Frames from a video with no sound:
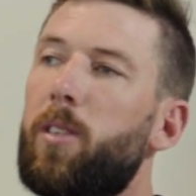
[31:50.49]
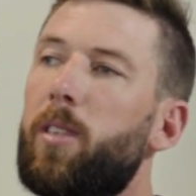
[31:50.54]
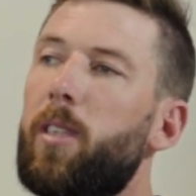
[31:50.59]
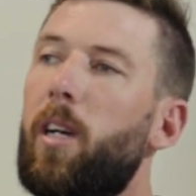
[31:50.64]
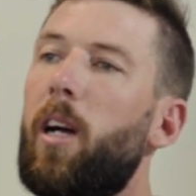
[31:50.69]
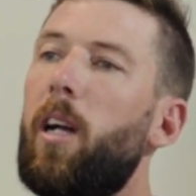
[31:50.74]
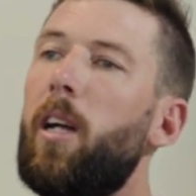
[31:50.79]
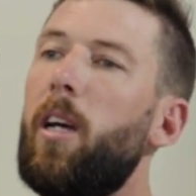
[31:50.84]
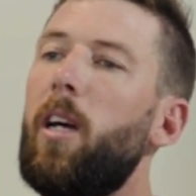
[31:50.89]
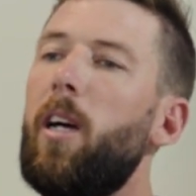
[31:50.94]

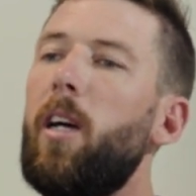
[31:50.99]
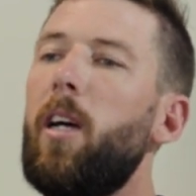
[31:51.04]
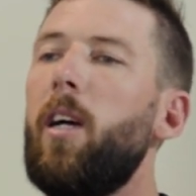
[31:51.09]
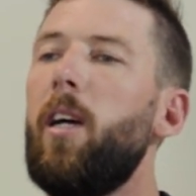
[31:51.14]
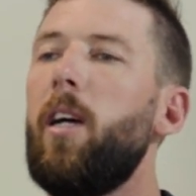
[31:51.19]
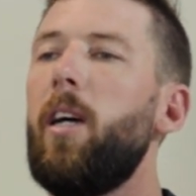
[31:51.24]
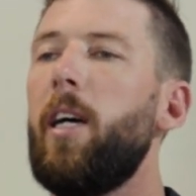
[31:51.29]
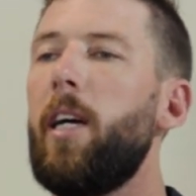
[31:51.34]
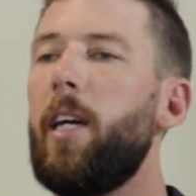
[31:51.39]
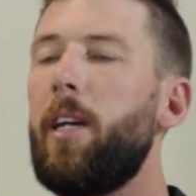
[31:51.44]
So
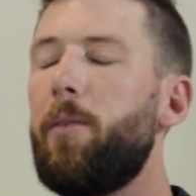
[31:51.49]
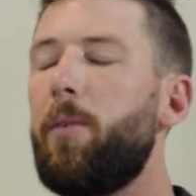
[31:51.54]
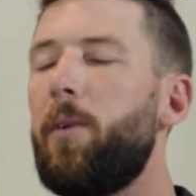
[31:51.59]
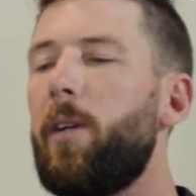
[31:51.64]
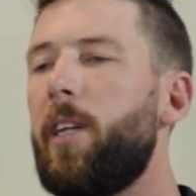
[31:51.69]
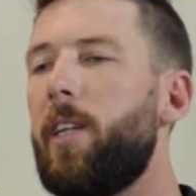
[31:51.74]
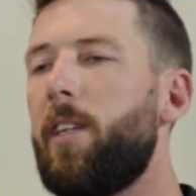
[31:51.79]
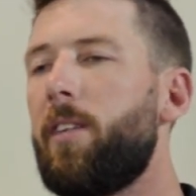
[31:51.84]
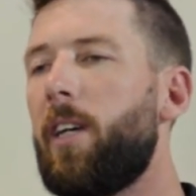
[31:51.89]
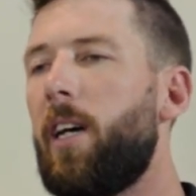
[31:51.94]

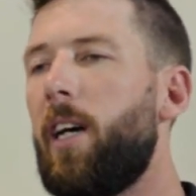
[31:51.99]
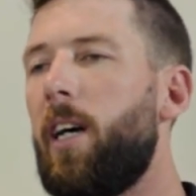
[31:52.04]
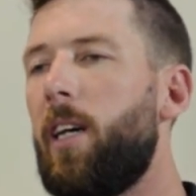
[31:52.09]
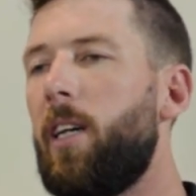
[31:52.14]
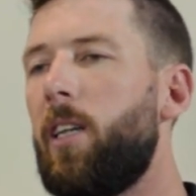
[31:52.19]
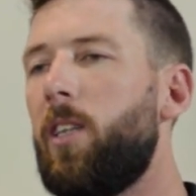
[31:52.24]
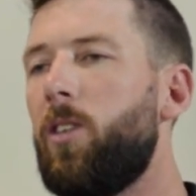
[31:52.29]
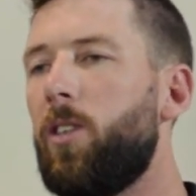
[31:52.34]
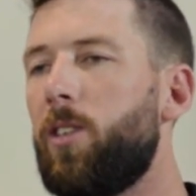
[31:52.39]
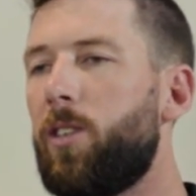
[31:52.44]
he's
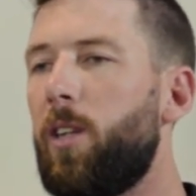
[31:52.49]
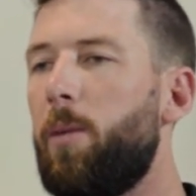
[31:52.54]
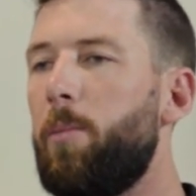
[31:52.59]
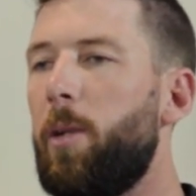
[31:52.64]
not so